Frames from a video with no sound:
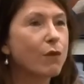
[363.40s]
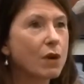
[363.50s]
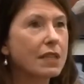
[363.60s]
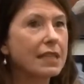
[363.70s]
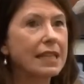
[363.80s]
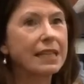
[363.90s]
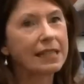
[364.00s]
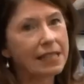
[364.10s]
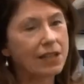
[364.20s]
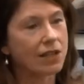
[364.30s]
14
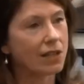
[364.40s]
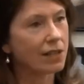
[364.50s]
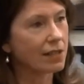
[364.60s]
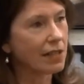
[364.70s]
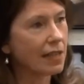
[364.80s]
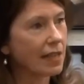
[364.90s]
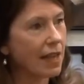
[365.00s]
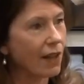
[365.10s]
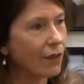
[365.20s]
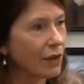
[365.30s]
years in the
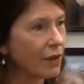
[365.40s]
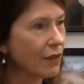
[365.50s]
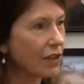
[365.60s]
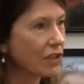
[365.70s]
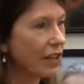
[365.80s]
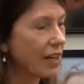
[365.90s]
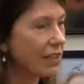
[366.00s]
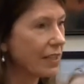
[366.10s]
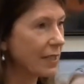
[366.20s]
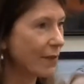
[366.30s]
California foster care
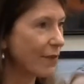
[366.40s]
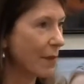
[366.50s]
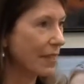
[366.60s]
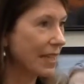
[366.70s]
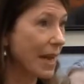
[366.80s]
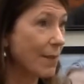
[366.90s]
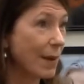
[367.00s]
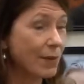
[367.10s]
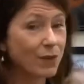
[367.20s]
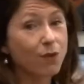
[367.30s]
system from the time
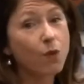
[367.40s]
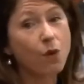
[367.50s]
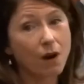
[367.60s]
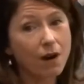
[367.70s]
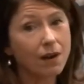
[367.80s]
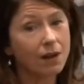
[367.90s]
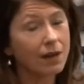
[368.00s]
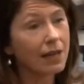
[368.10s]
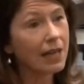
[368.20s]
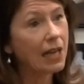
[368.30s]
I was four, oh.
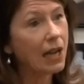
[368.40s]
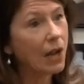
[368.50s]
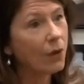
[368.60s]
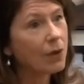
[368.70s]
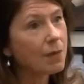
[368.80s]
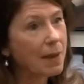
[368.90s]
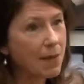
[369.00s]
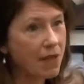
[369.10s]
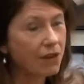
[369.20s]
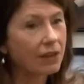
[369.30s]
when my
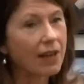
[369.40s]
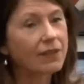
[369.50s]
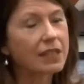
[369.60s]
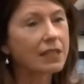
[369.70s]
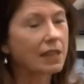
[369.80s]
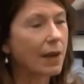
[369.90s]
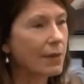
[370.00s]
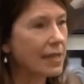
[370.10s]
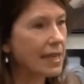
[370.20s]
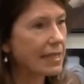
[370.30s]
mother left, until I
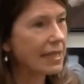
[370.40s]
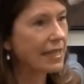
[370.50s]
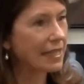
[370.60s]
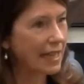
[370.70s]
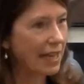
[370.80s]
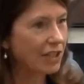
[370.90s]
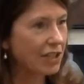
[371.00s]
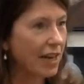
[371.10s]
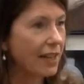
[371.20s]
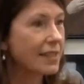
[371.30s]
was 18 and aged
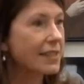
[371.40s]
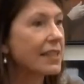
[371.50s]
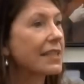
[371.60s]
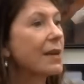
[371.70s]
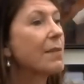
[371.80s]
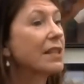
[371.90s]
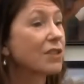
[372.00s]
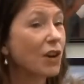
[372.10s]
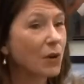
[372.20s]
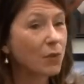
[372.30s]
out of the system and
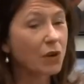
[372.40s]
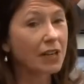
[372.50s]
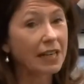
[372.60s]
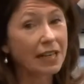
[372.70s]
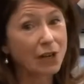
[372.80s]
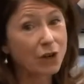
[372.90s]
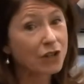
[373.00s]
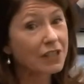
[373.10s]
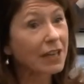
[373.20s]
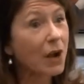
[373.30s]
started working in a
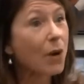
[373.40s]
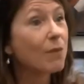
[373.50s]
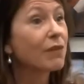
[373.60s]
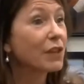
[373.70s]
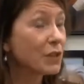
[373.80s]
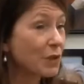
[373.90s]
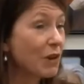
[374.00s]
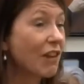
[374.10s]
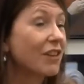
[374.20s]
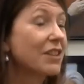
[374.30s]
nursing home for
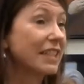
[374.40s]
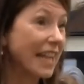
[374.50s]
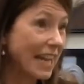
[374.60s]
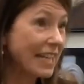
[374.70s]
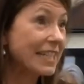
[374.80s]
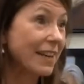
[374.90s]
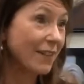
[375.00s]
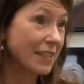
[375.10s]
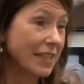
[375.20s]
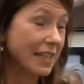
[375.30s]

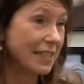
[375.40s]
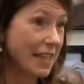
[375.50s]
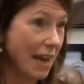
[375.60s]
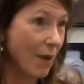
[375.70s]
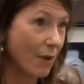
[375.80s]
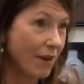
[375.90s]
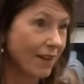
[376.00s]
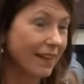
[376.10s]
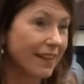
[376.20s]
$2.87 an hour.